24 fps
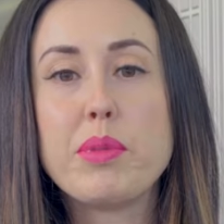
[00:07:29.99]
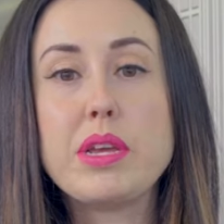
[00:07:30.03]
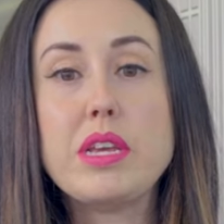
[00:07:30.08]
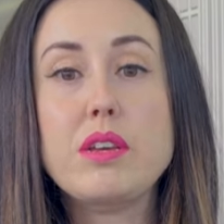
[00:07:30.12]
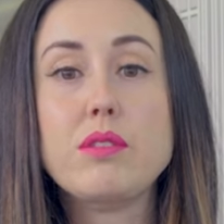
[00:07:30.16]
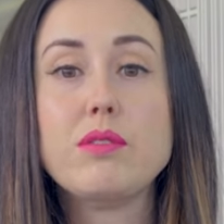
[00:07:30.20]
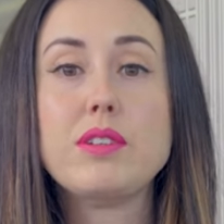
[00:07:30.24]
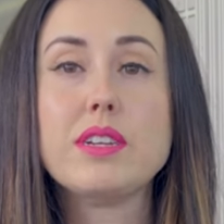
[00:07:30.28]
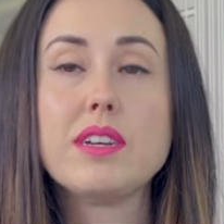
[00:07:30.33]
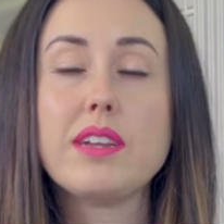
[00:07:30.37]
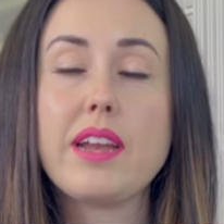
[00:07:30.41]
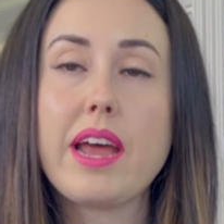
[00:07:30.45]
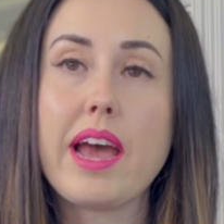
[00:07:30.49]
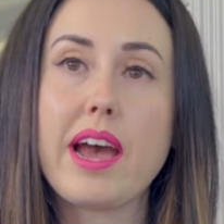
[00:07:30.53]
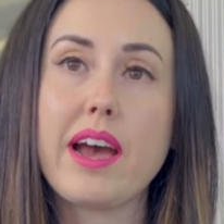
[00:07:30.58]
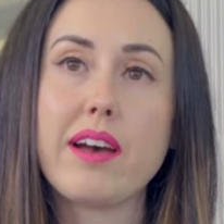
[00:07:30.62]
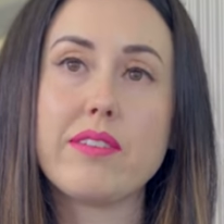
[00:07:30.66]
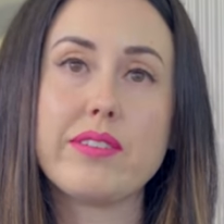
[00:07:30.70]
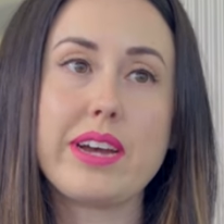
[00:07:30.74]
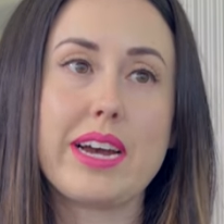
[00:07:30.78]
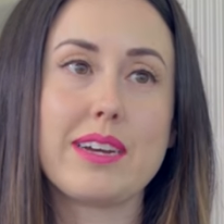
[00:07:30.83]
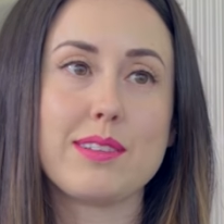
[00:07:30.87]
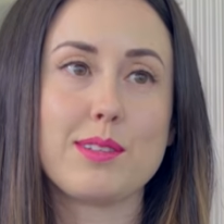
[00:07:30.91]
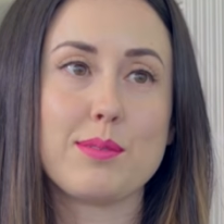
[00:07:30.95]
But you did
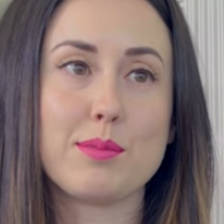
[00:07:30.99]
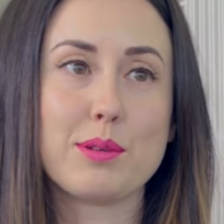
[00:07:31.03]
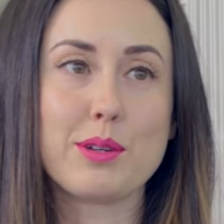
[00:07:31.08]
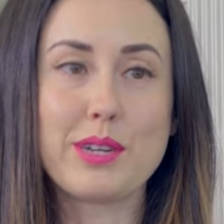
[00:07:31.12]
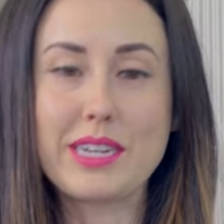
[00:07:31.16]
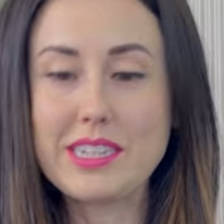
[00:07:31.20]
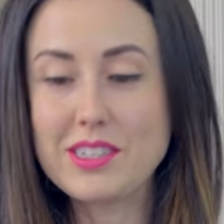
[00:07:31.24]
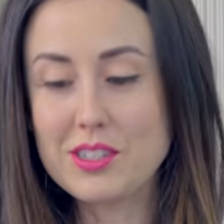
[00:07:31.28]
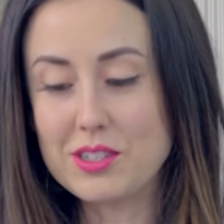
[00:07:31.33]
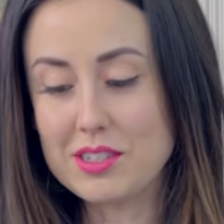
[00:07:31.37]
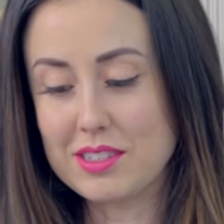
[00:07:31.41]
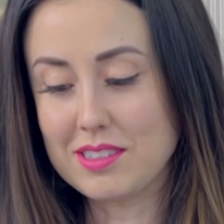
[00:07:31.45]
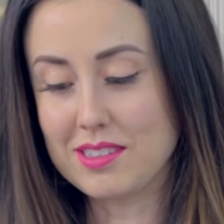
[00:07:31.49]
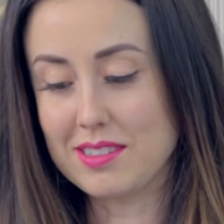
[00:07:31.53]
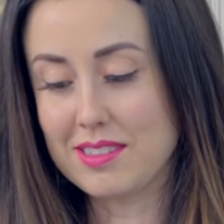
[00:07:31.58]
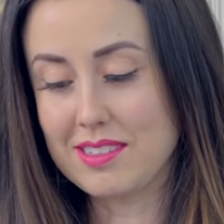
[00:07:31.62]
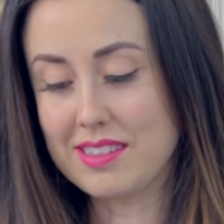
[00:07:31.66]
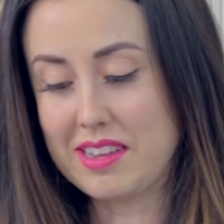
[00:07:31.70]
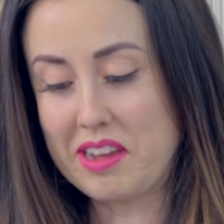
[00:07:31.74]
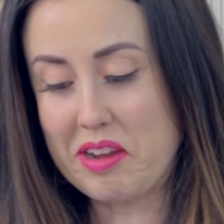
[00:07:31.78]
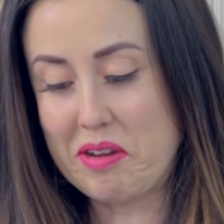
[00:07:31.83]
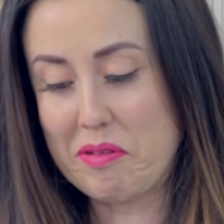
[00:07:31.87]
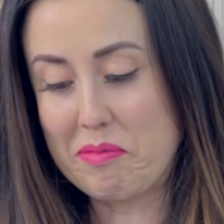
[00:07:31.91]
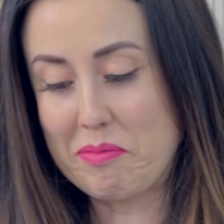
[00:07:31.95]
have aspirations.
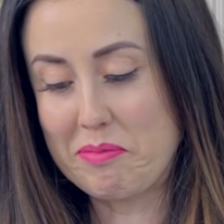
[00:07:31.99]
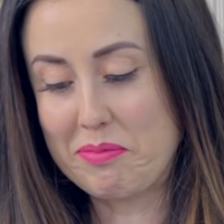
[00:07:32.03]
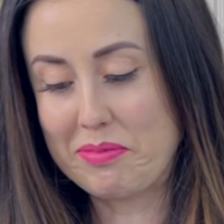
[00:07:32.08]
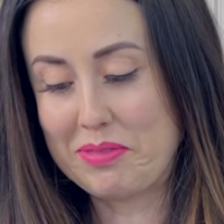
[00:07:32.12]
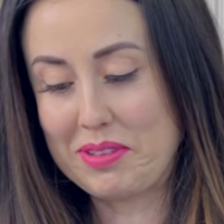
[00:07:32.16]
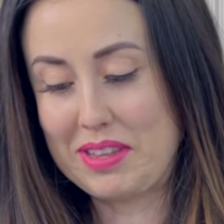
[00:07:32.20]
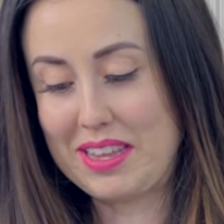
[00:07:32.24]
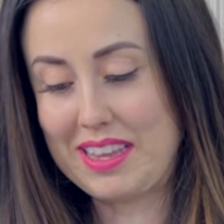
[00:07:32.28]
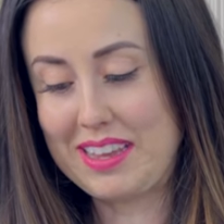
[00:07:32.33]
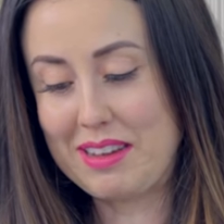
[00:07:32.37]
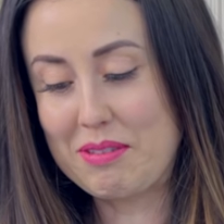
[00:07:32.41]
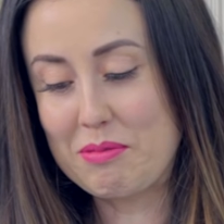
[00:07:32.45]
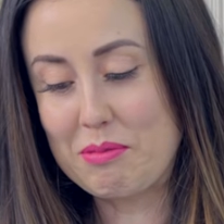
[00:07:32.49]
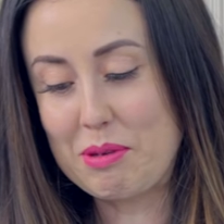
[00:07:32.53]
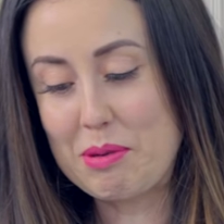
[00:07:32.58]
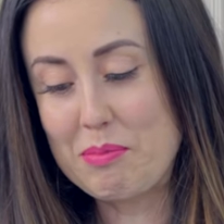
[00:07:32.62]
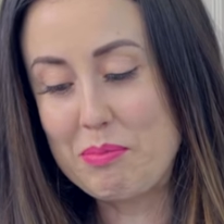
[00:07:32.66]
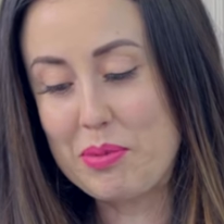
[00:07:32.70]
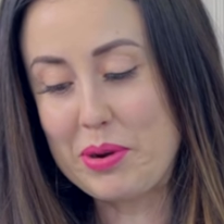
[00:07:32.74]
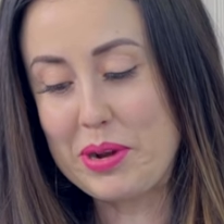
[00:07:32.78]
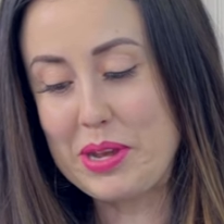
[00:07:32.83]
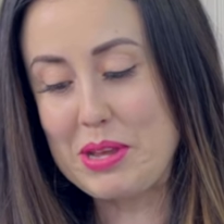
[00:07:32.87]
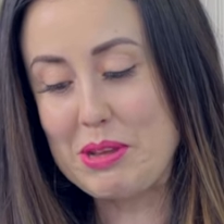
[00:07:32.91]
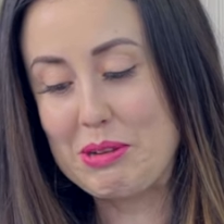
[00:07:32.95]
Um, at one
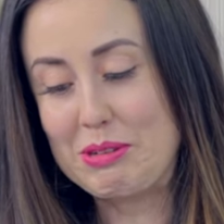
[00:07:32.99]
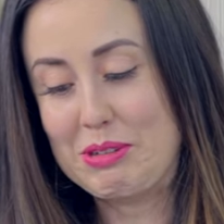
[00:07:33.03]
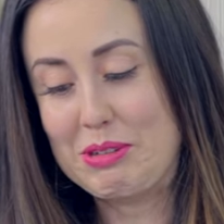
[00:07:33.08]
point, you